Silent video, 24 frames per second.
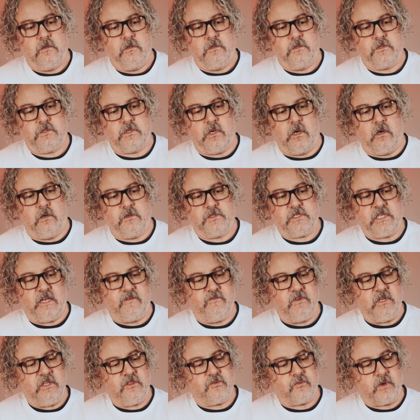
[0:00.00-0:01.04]
So
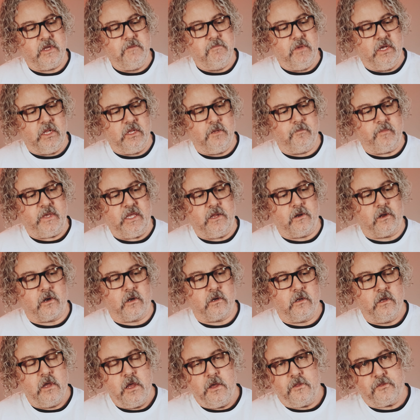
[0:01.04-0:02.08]
73
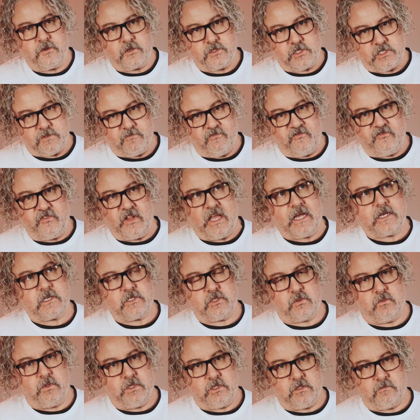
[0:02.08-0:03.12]
millimeter, there's some
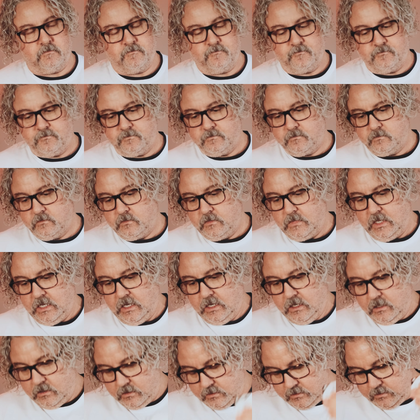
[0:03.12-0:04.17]
flex with them.
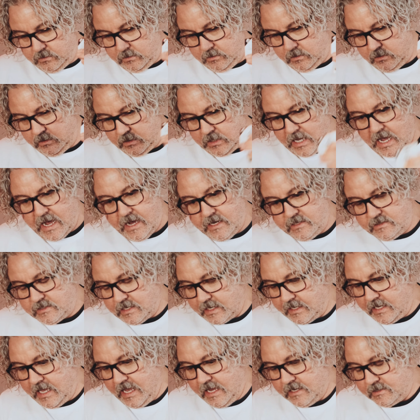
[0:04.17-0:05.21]
You guys,
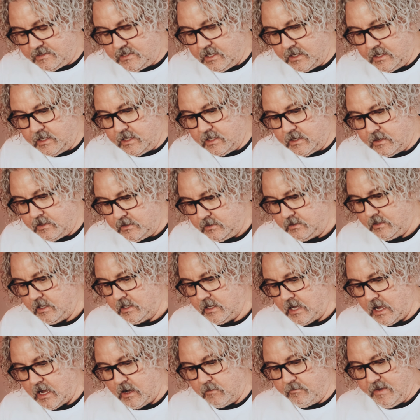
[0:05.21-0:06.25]
I can't tell you
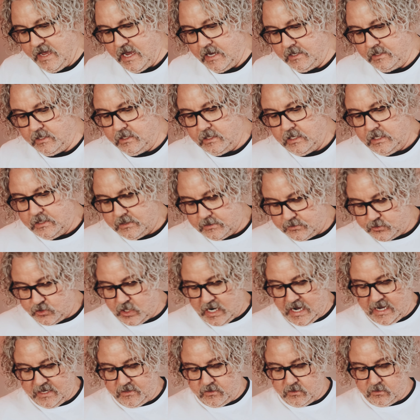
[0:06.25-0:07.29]
how bad you need to
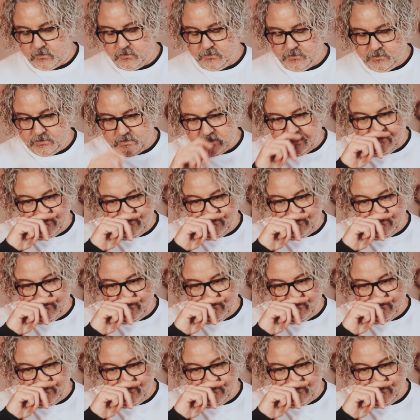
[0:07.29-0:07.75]
try those.